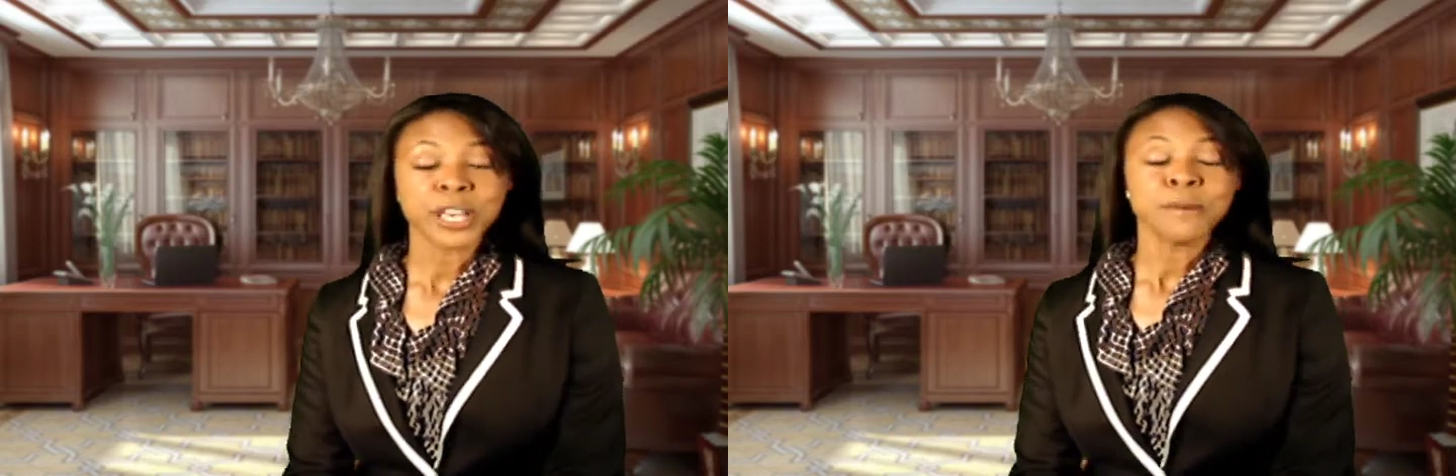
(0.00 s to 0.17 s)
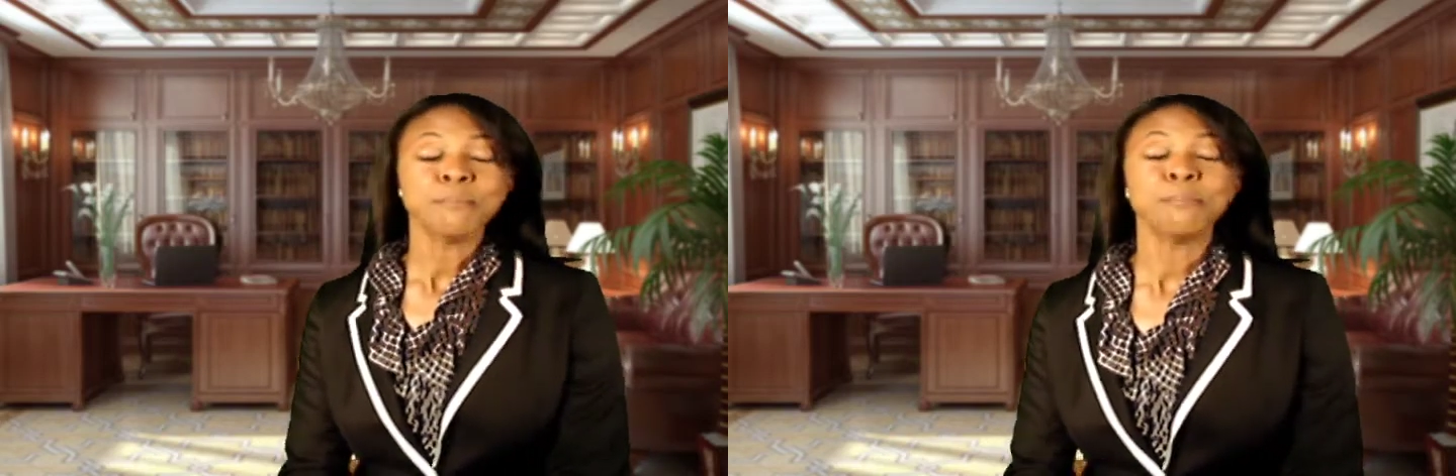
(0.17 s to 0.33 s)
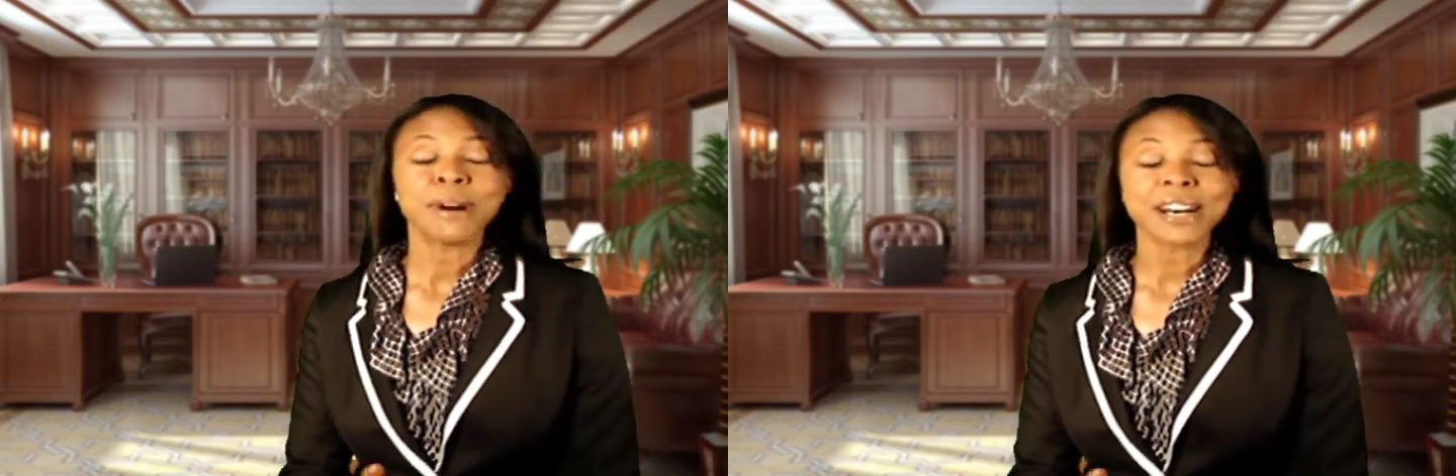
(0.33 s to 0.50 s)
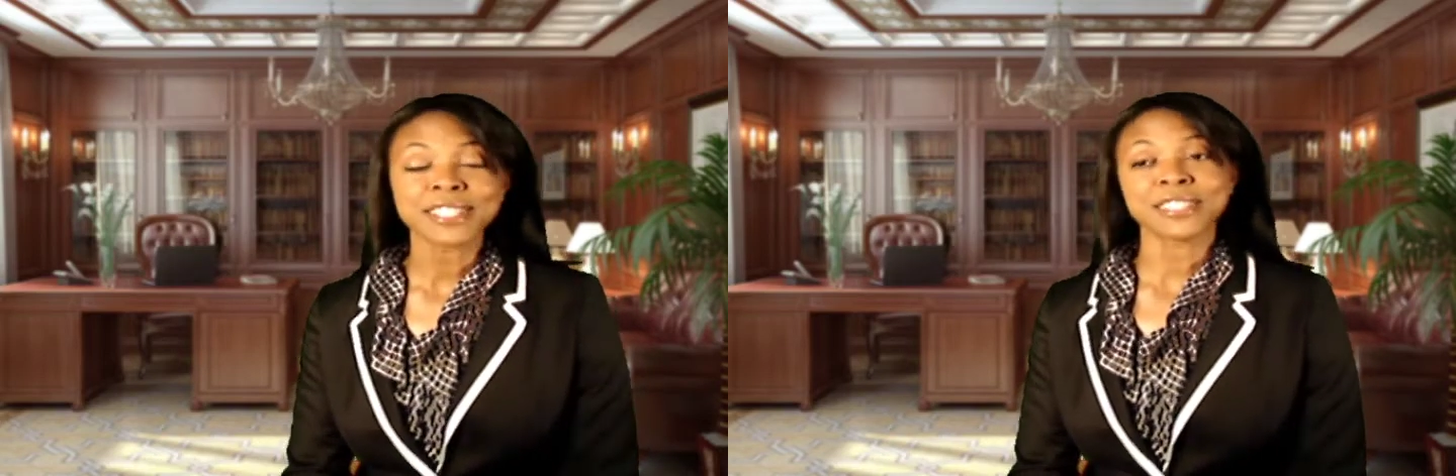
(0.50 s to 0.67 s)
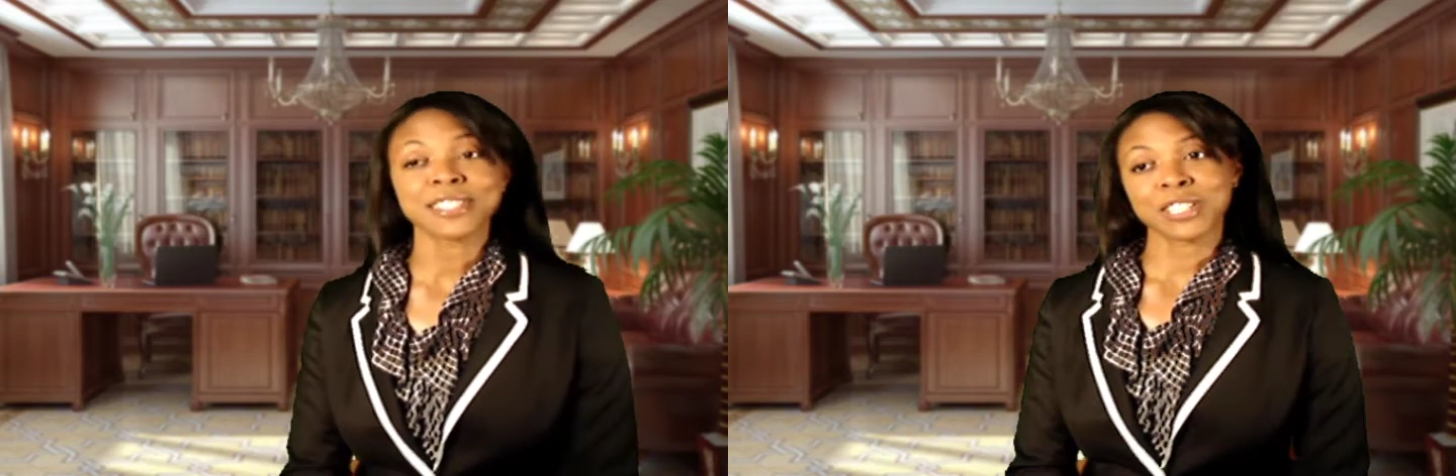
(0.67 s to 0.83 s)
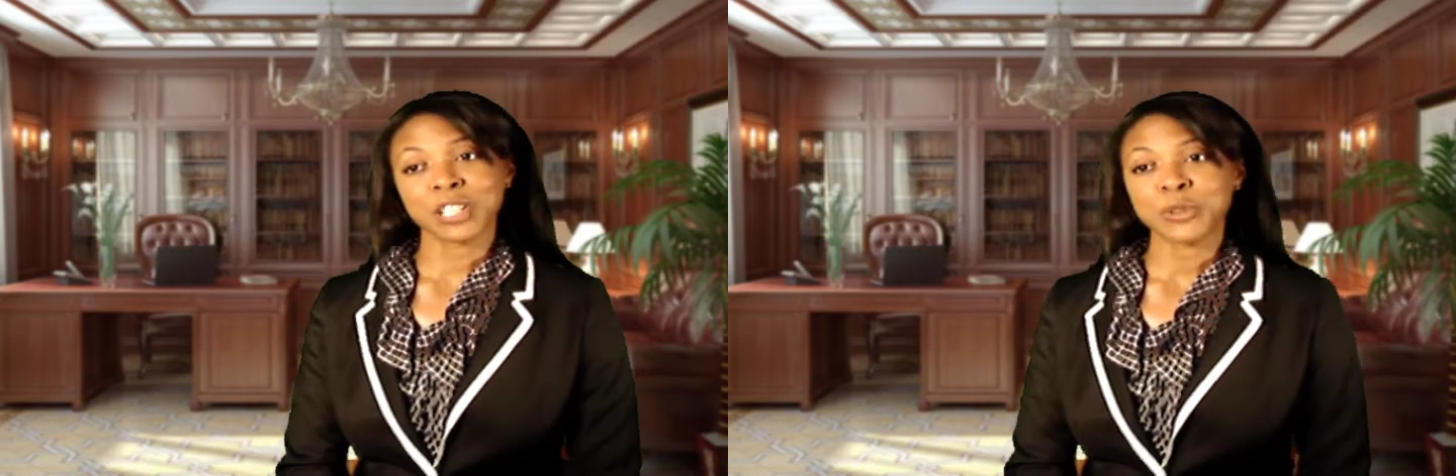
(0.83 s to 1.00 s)
must
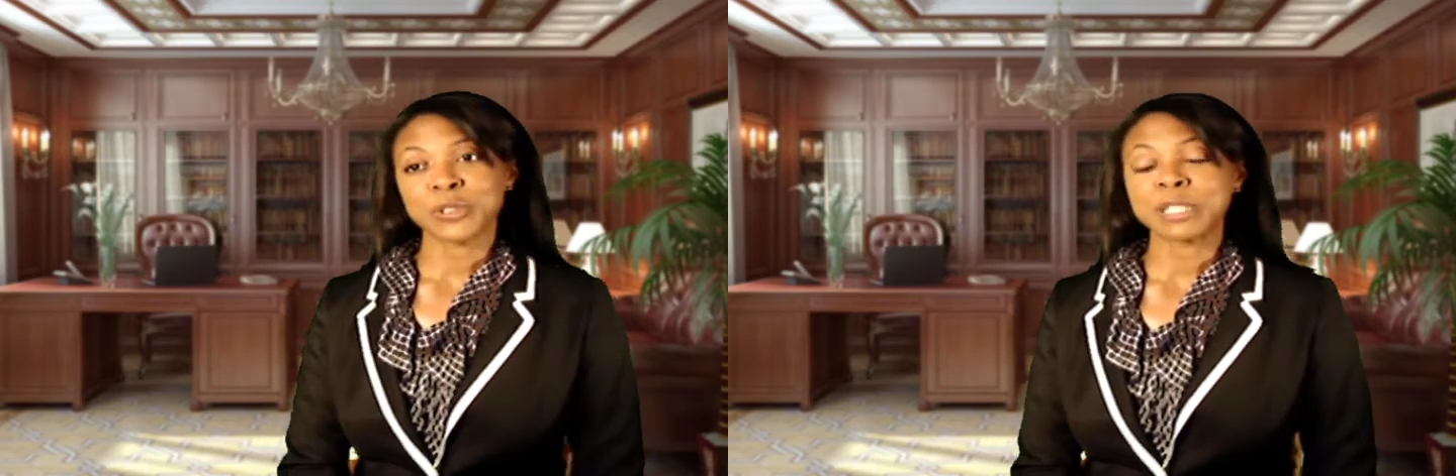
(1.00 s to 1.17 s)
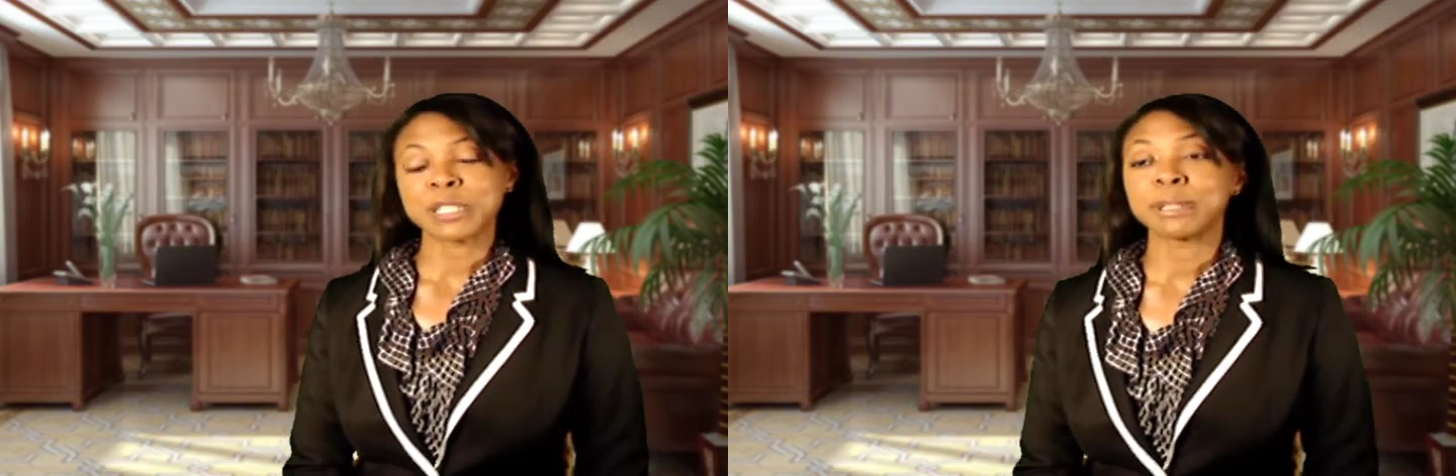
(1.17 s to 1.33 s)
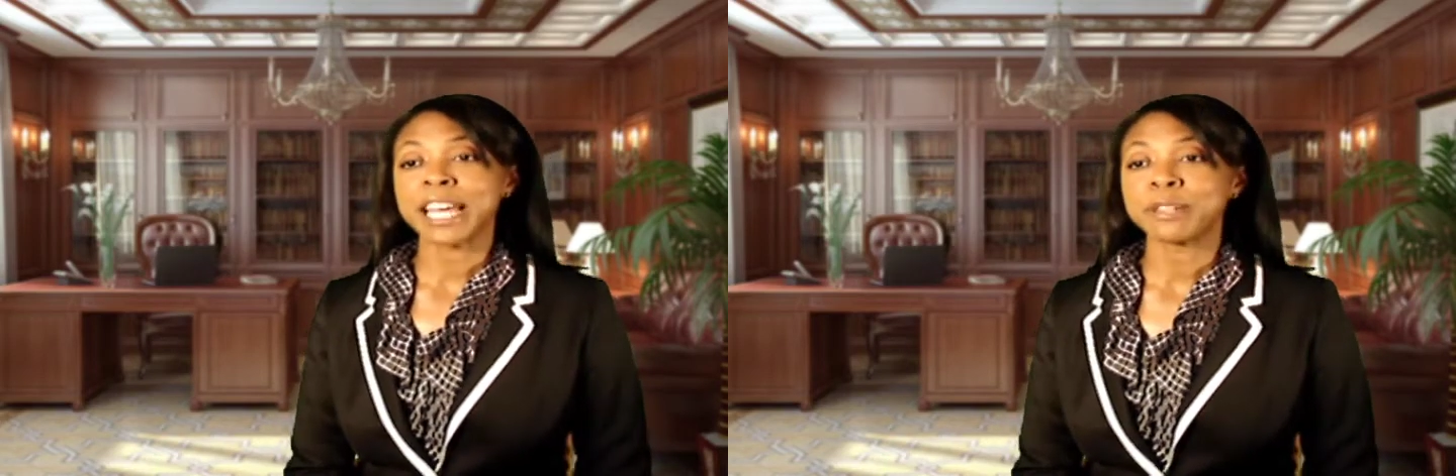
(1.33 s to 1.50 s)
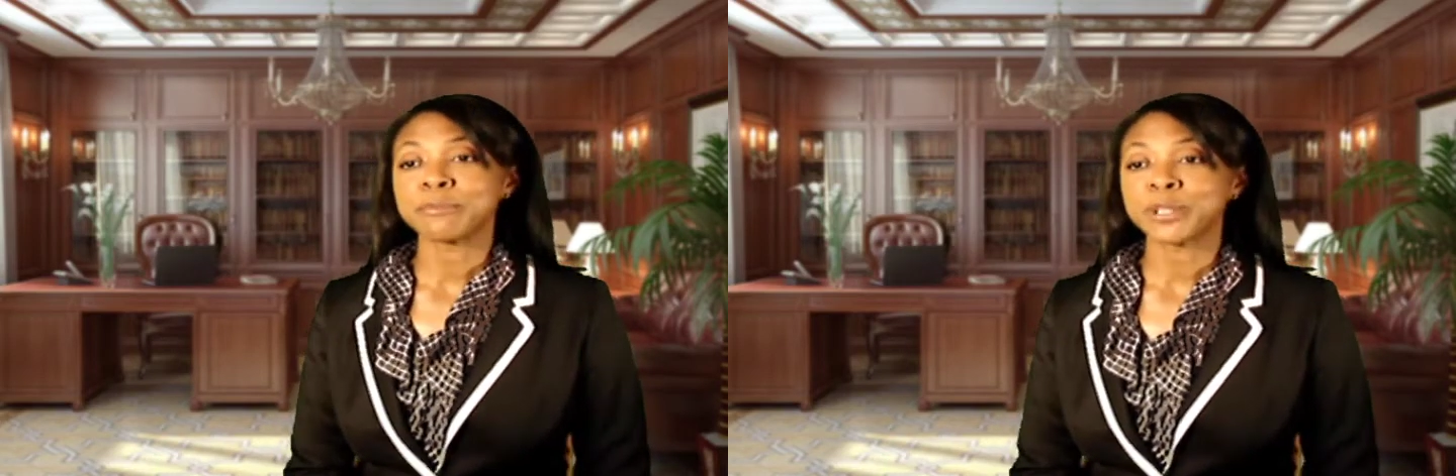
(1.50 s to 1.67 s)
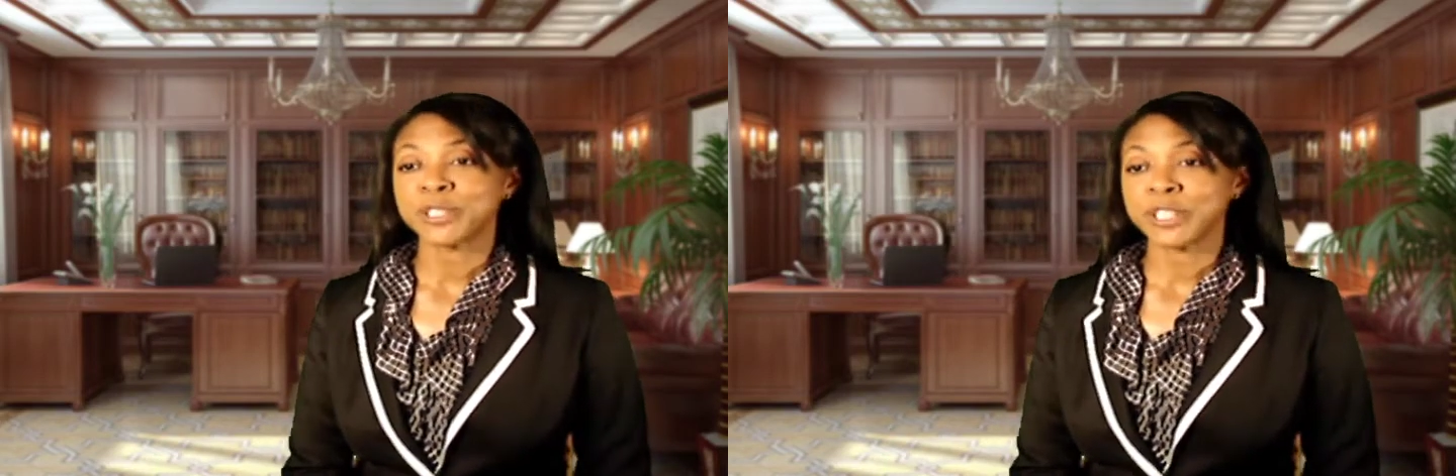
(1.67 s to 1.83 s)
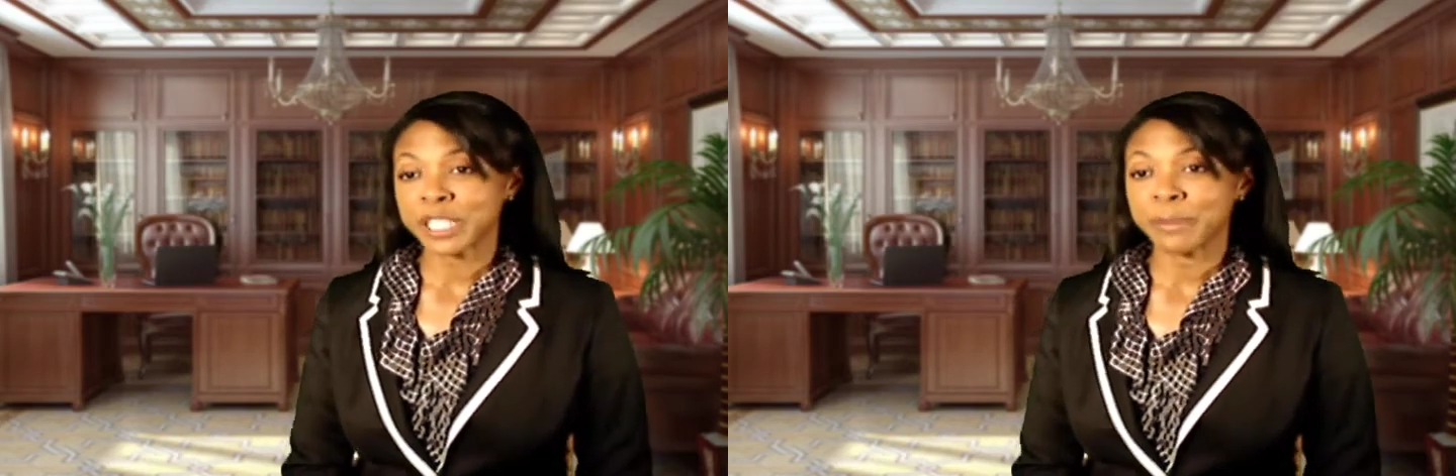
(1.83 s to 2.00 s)
disclose to plan
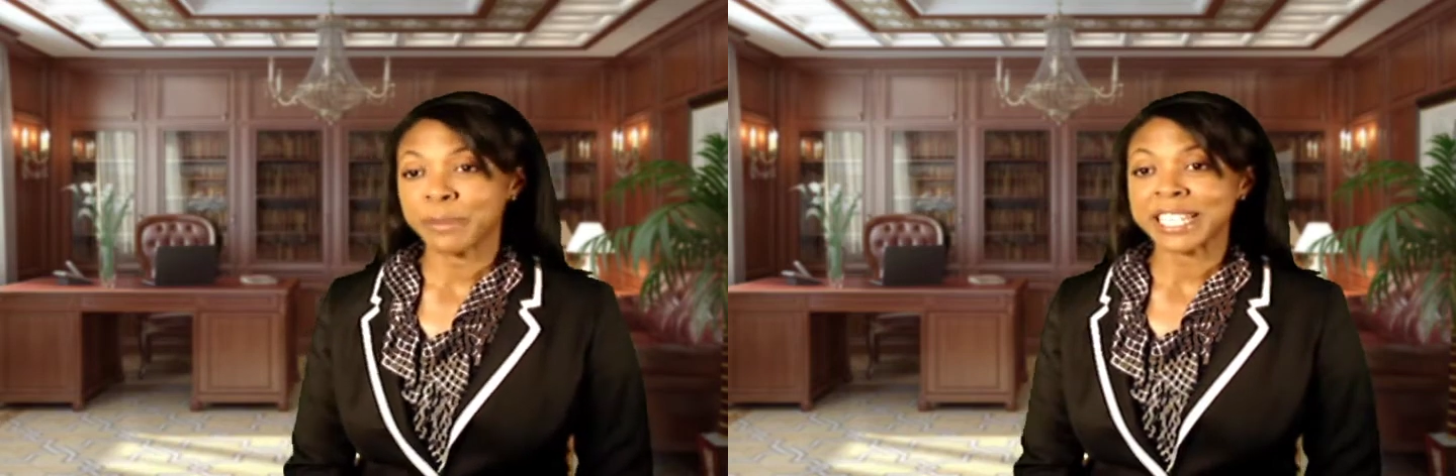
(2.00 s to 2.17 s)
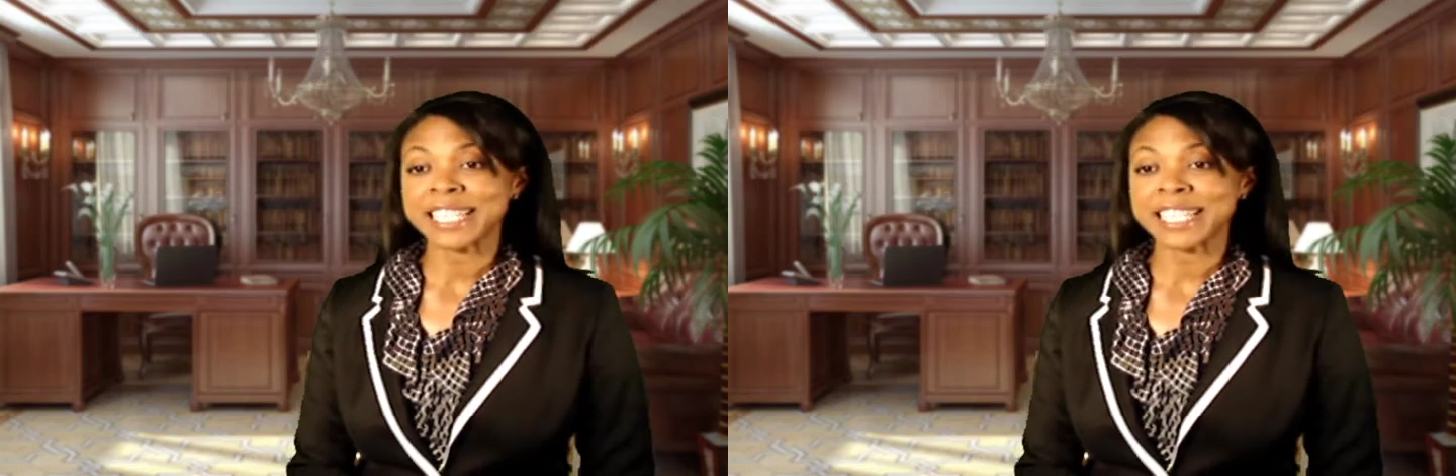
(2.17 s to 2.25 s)
participants